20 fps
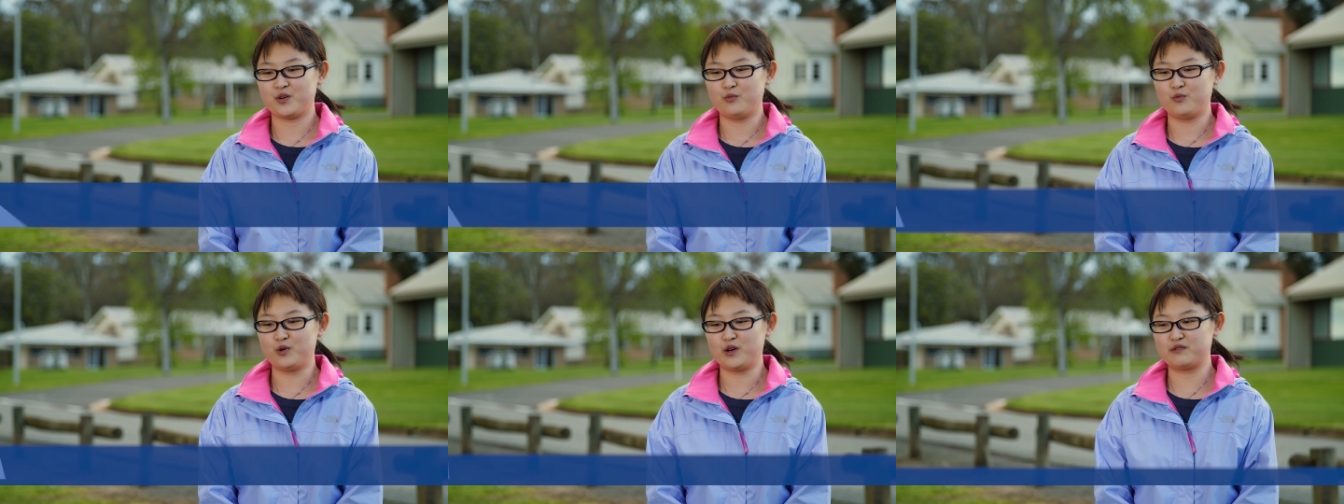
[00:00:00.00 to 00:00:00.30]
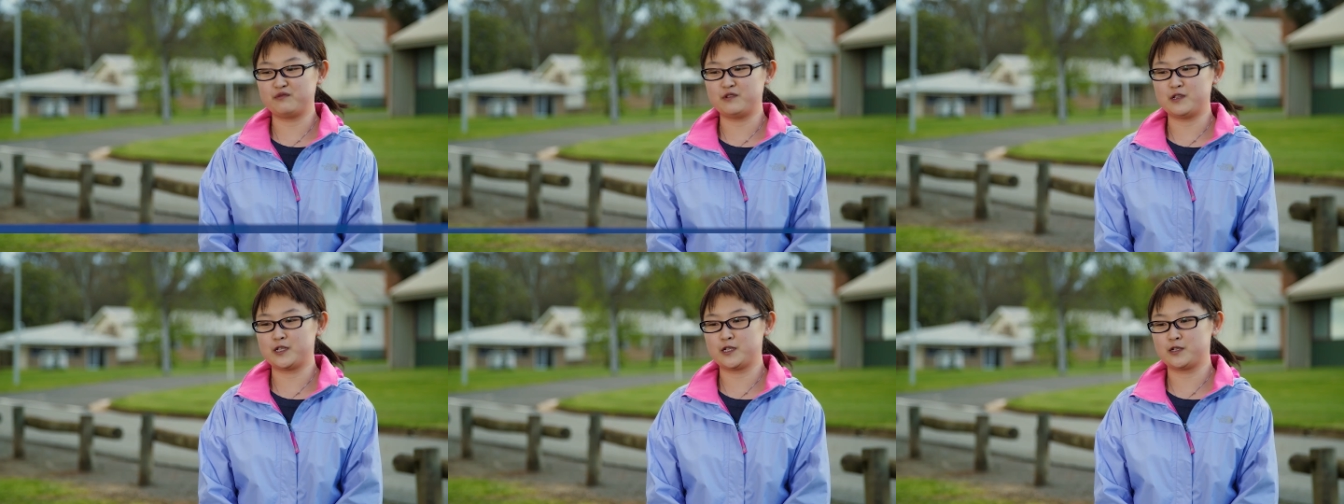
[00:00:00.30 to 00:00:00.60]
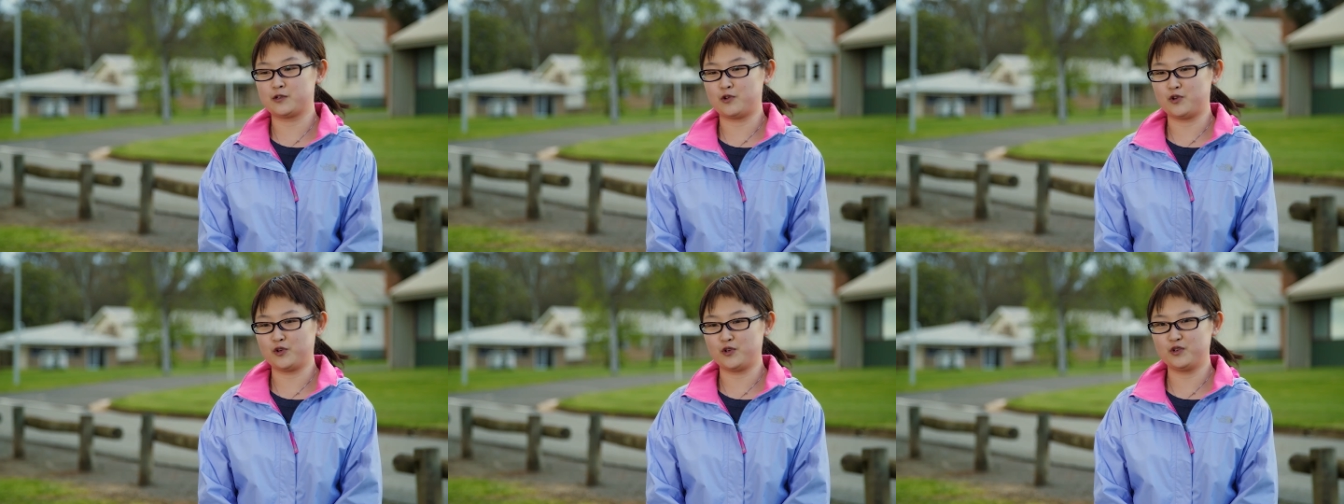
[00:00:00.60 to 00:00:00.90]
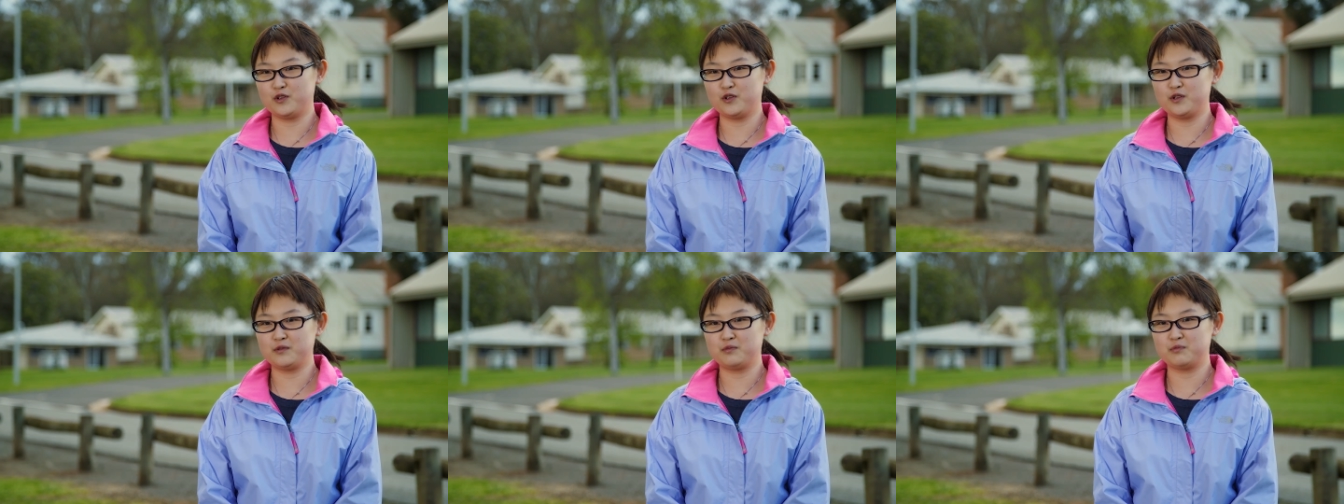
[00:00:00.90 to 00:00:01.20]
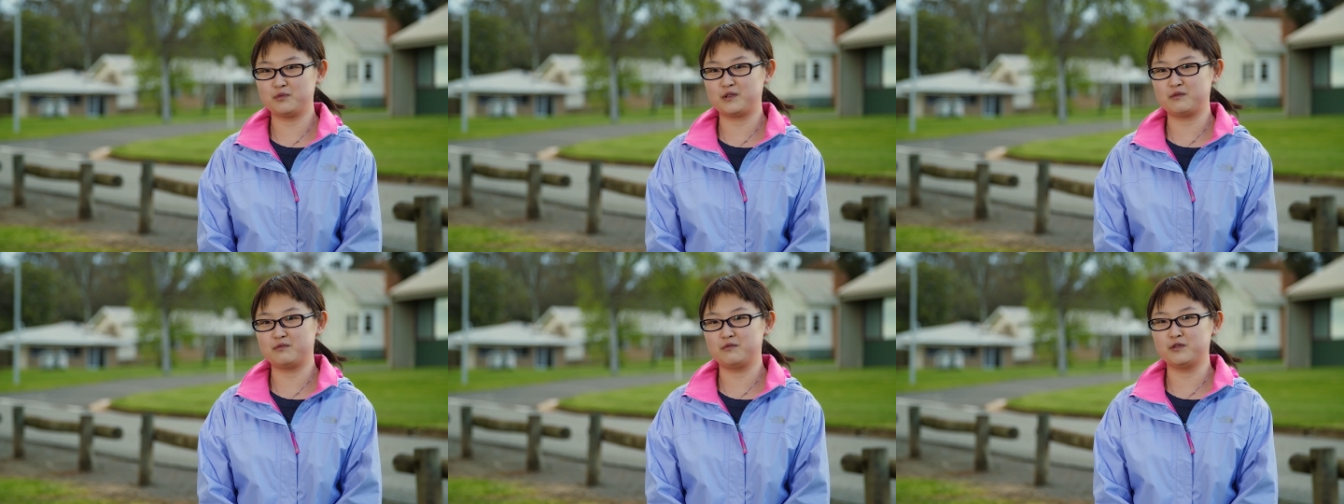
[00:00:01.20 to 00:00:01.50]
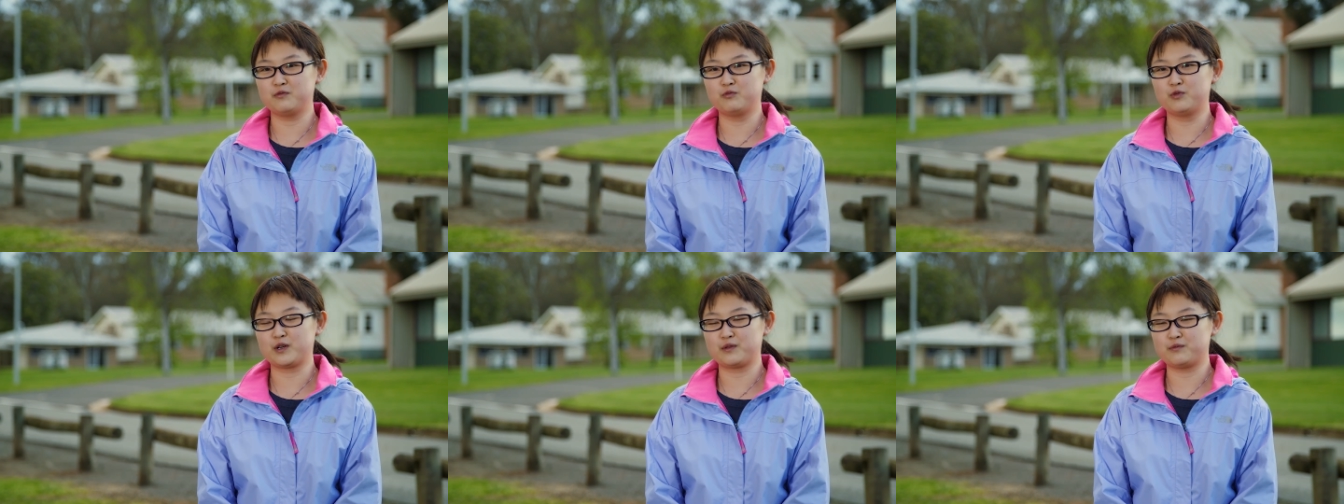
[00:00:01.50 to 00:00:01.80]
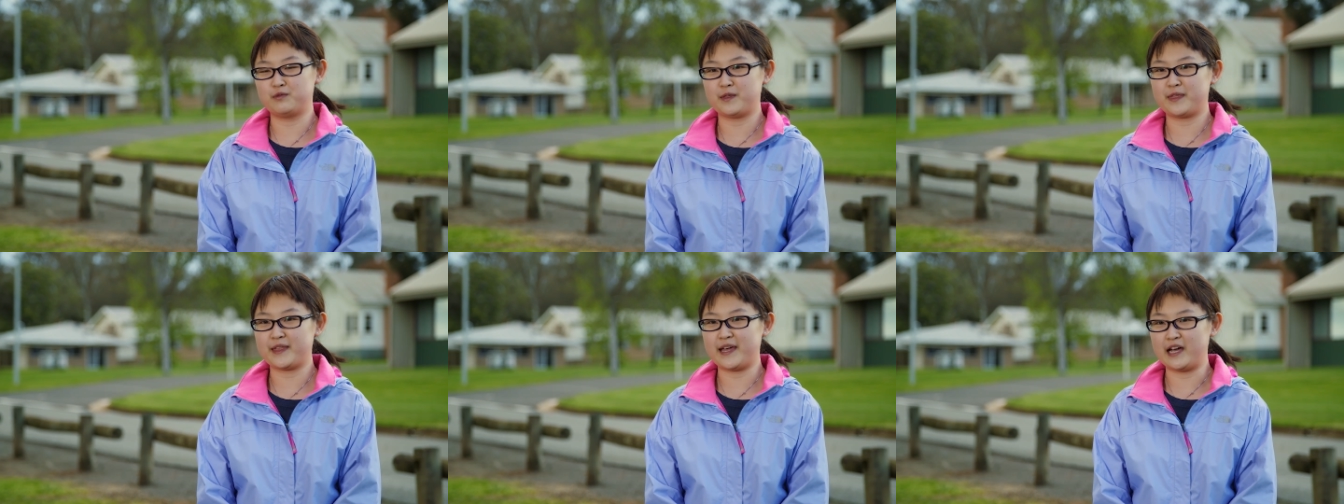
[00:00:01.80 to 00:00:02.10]
work with soils,
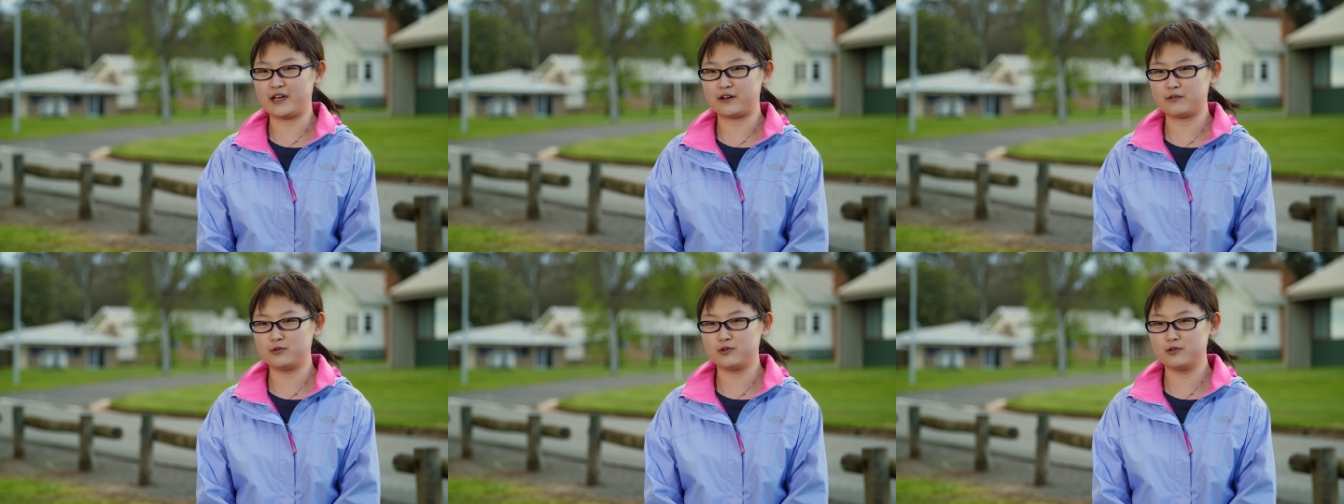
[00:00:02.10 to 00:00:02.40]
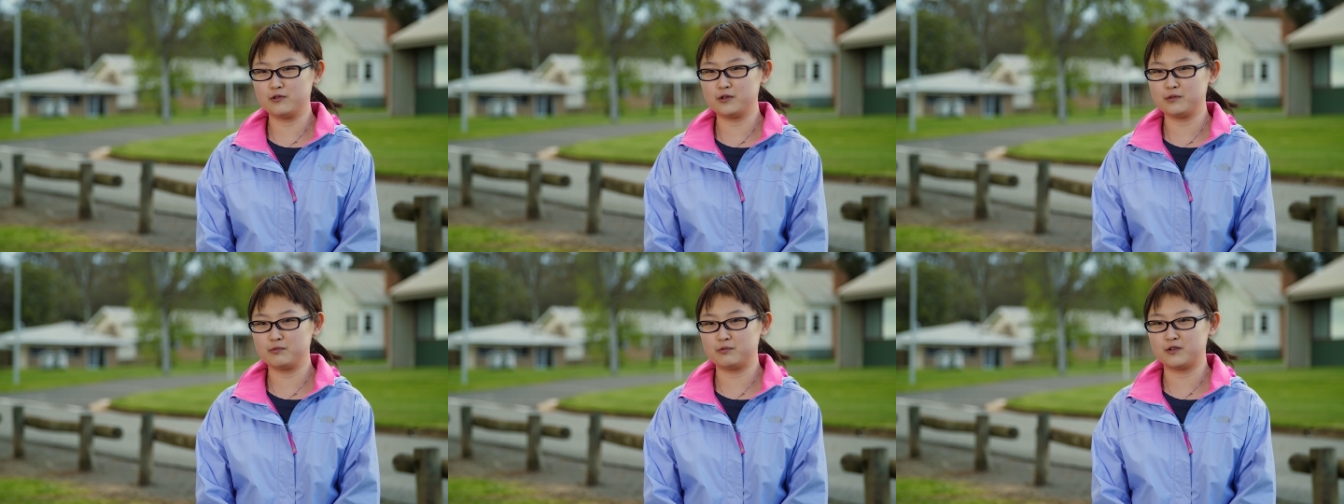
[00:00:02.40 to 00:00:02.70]
work with animals,